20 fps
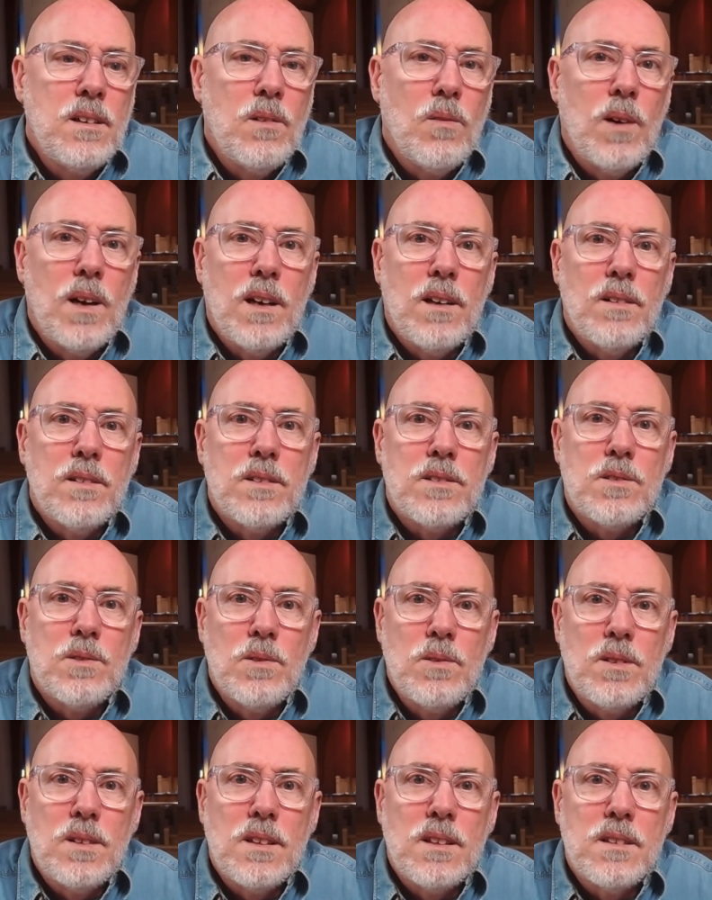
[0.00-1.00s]
Well, the
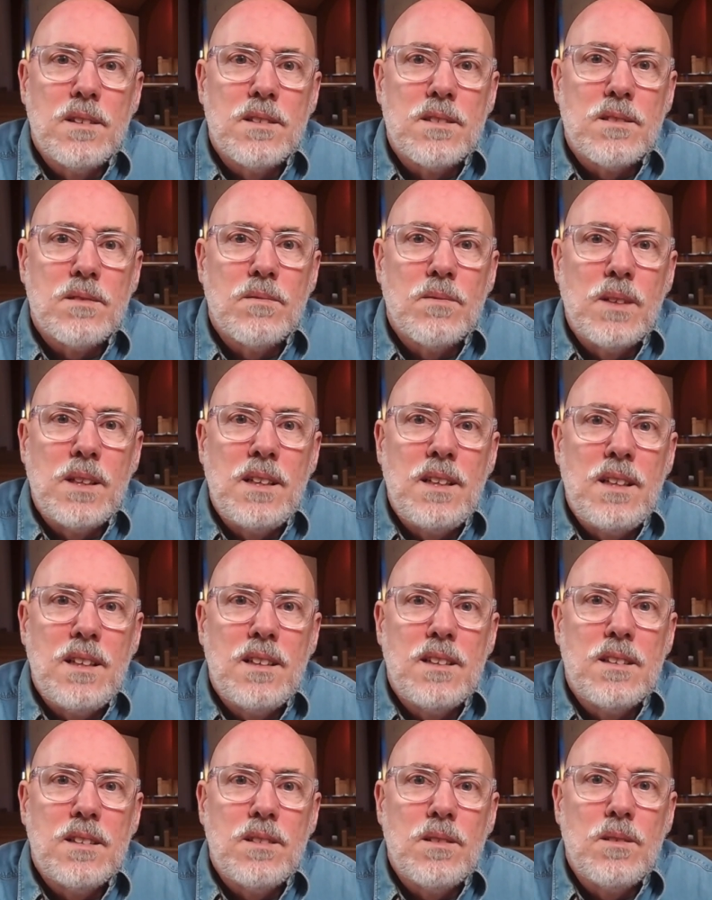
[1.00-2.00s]
truth is, we
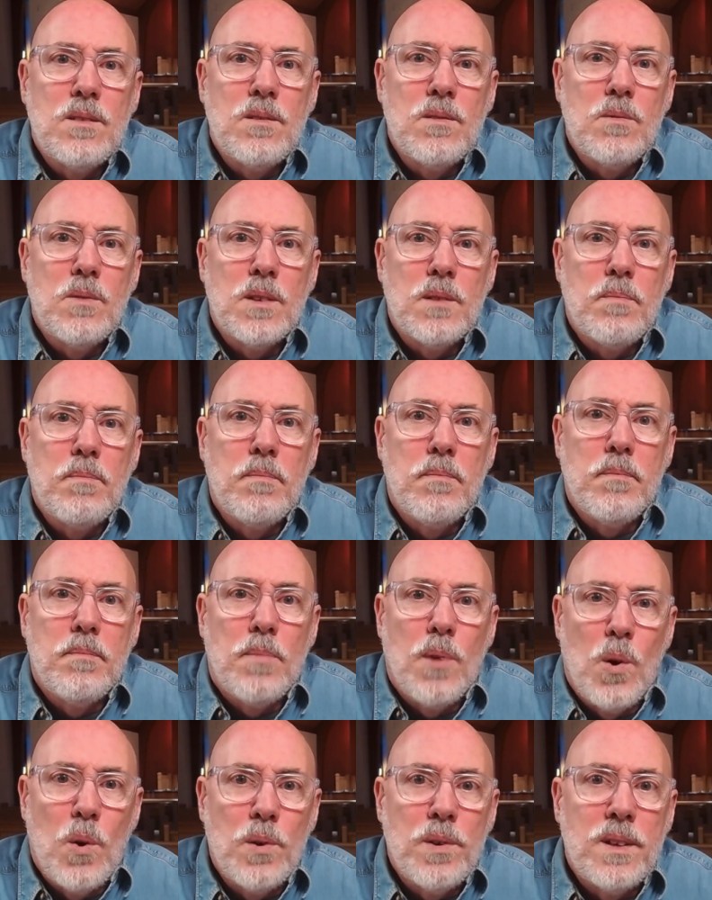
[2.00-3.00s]
need to, with
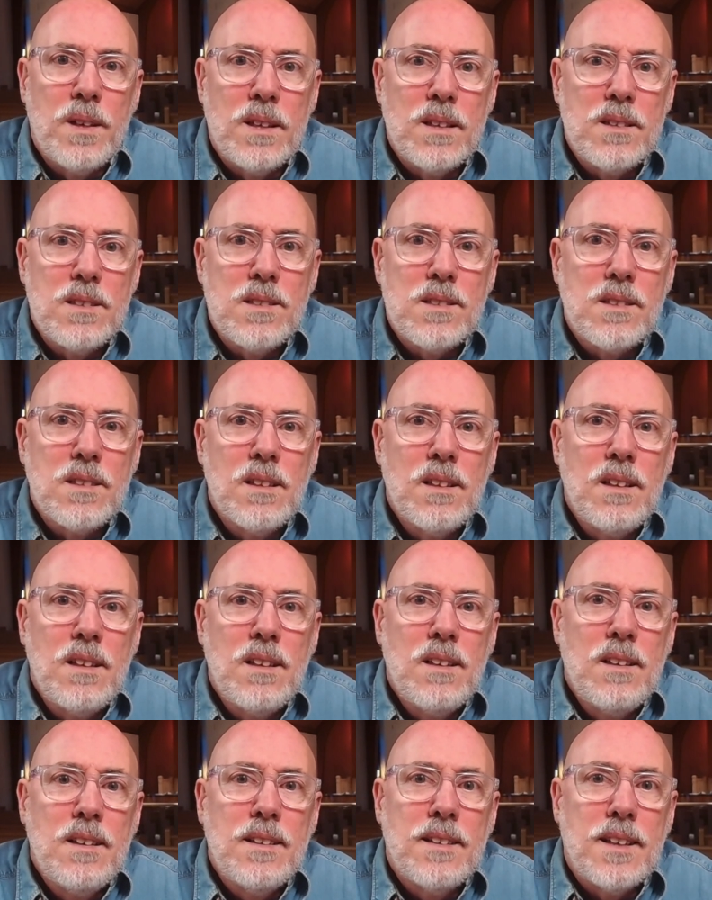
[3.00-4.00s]
boldness,
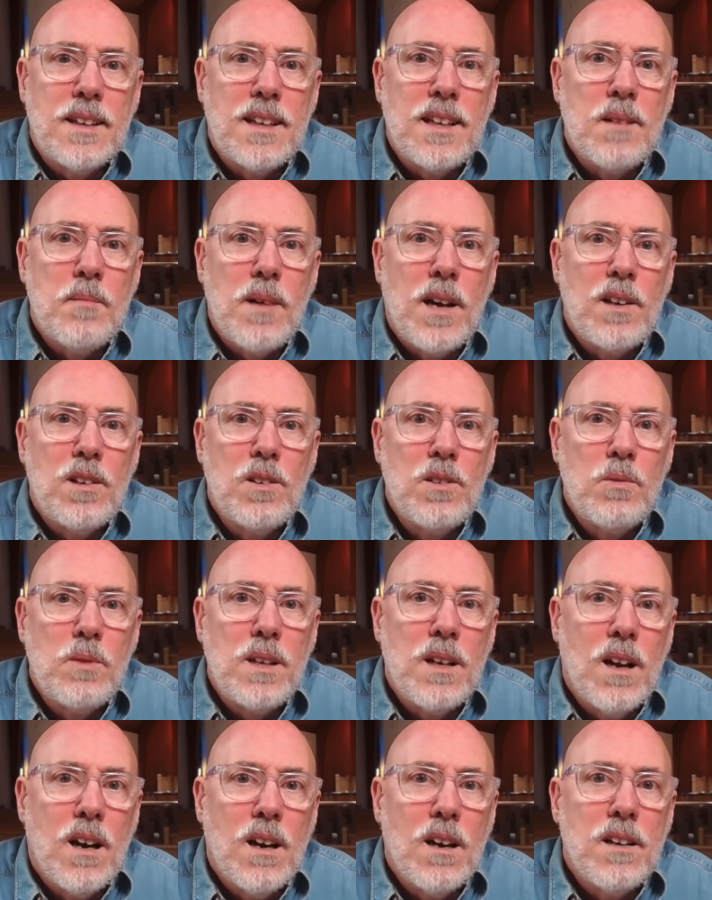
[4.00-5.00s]
thinking about who
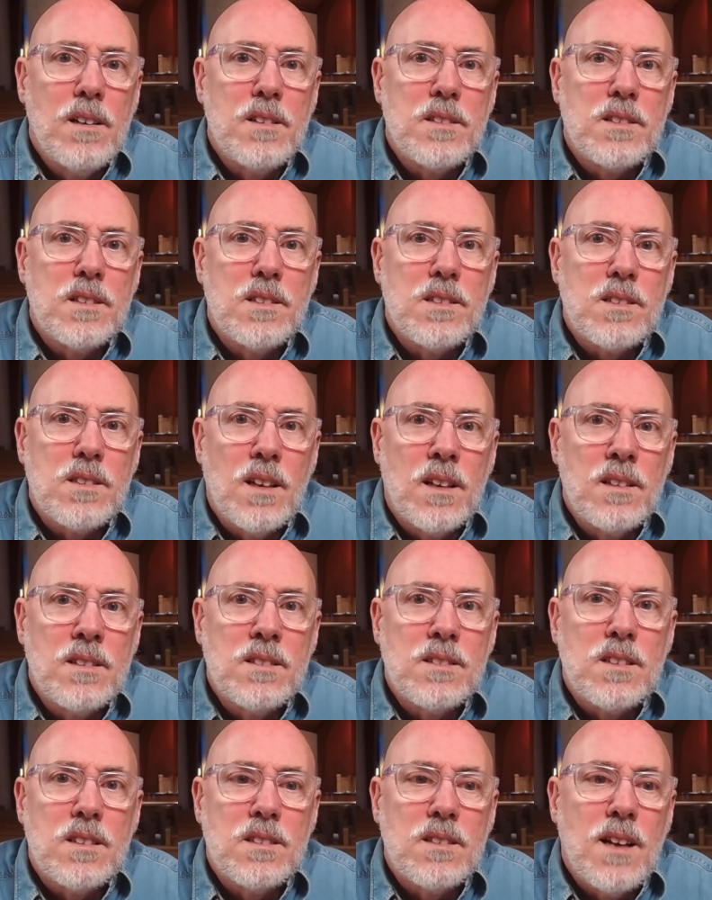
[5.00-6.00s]
we are as the
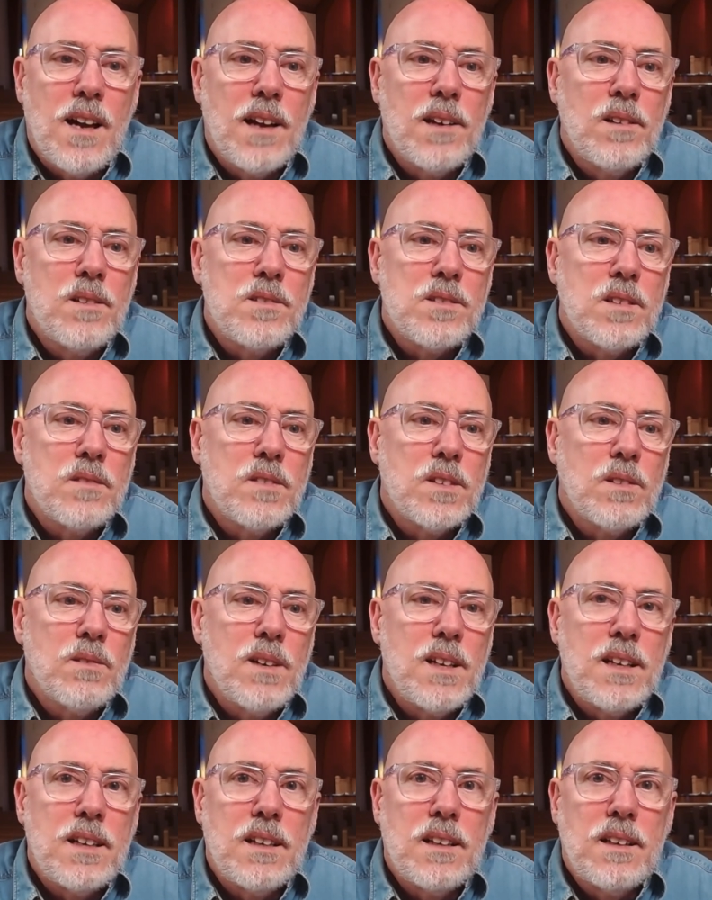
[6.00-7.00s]
sons and daughters of the
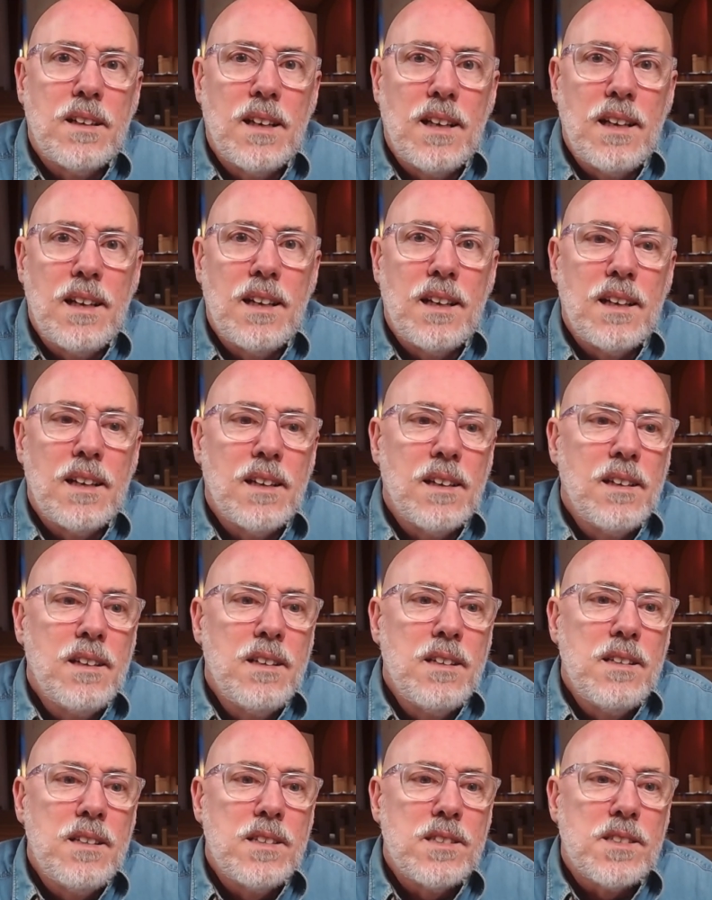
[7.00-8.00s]
great king,
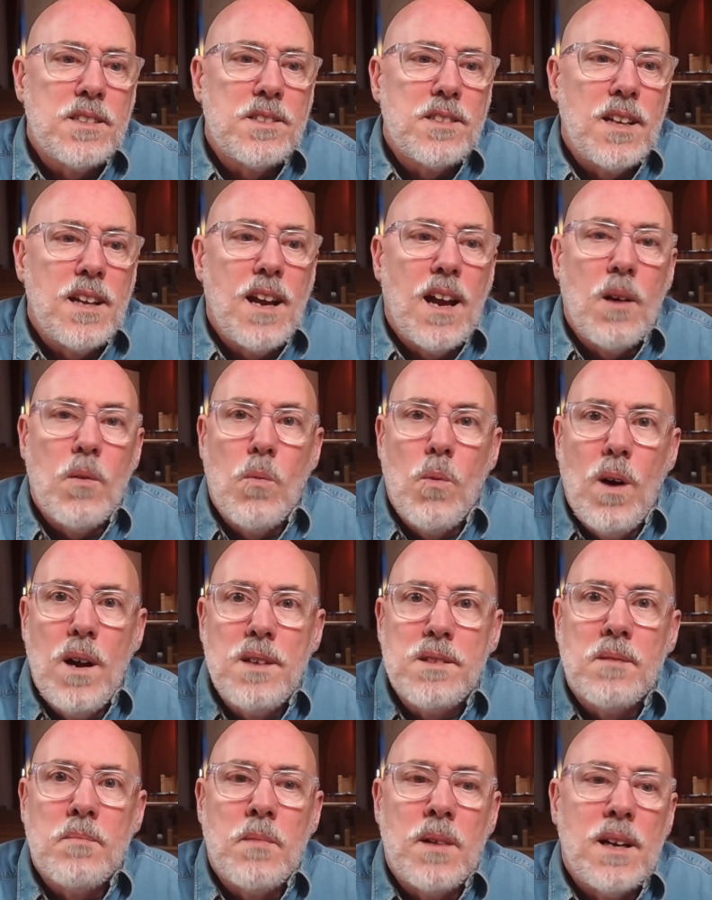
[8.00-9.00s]
is to say, I
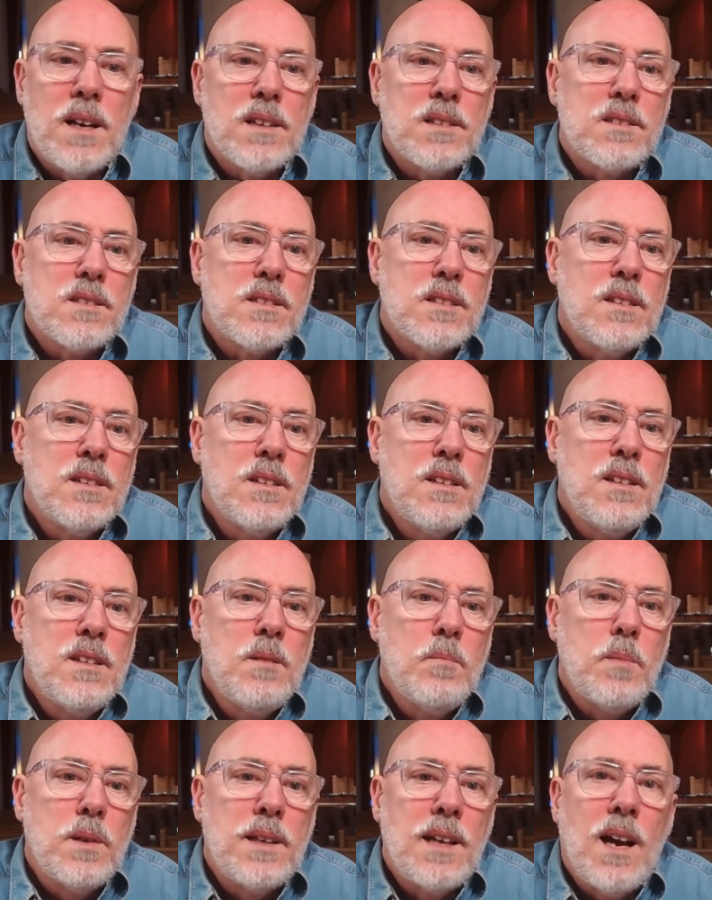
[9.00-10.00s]
was a mess,
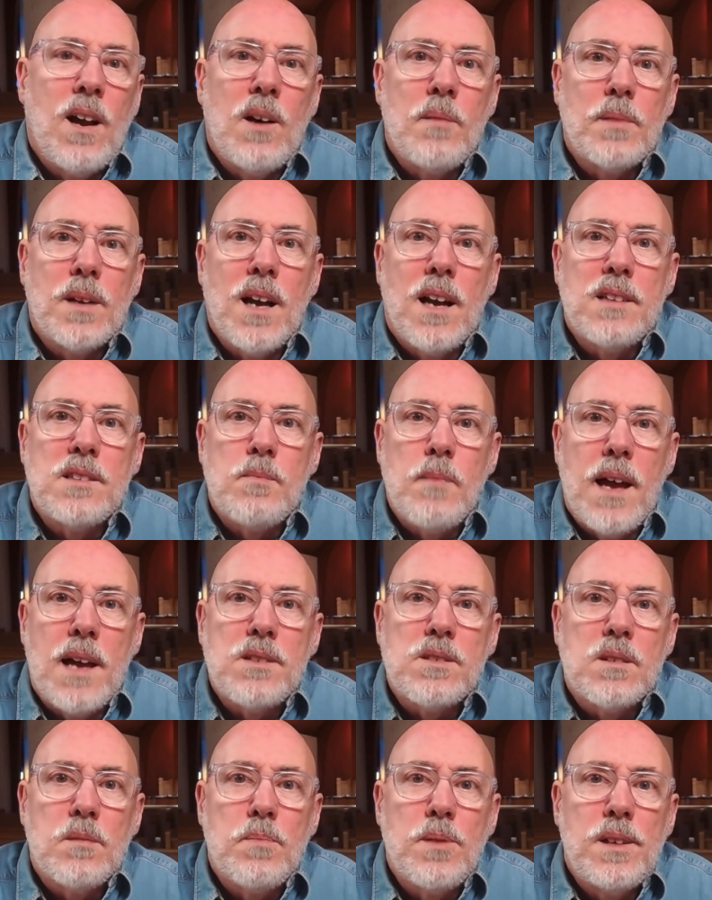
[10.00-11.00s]
but now I'm God's
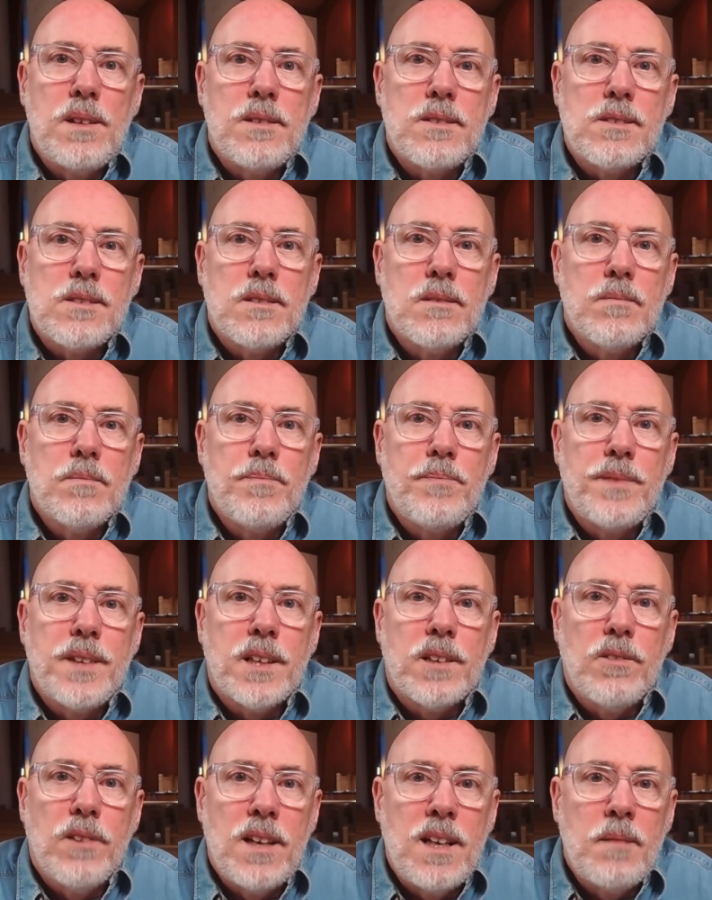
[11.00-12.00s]
masterpiece, to
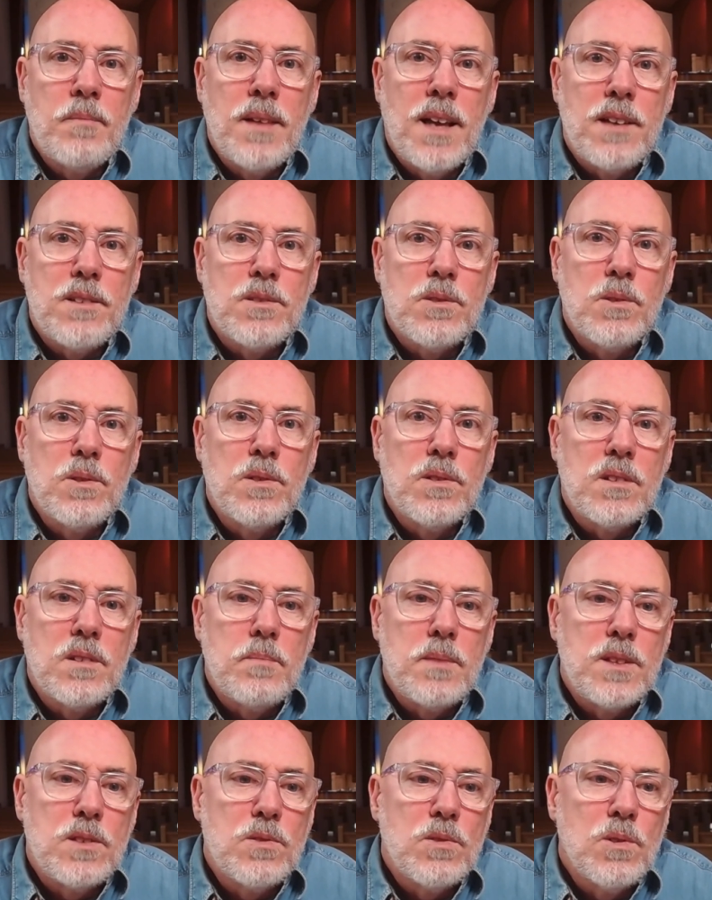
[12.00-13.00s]
claim that truth to
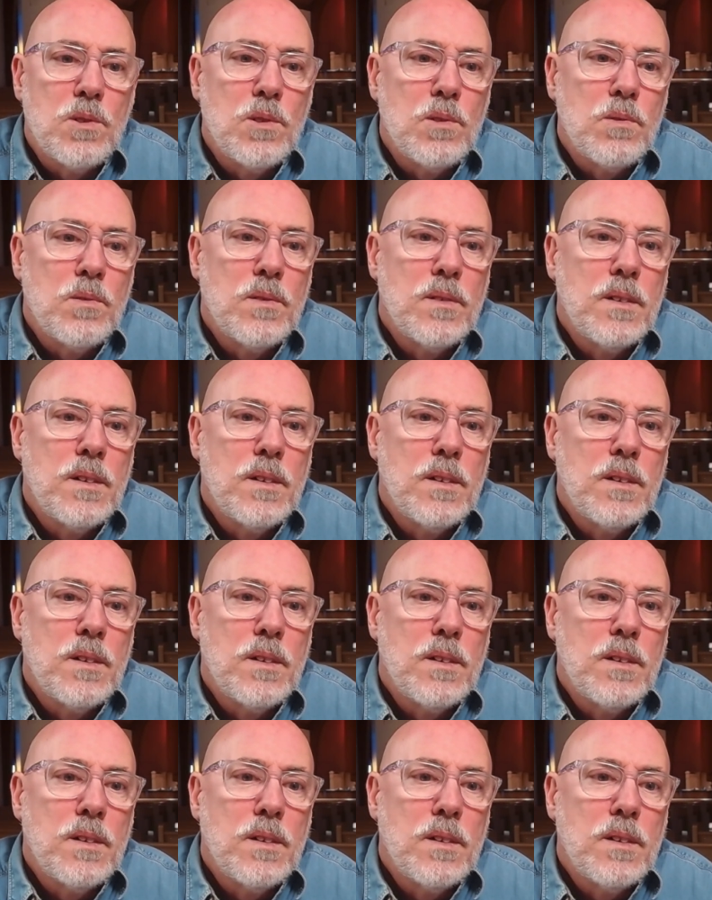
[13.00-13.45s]
be true.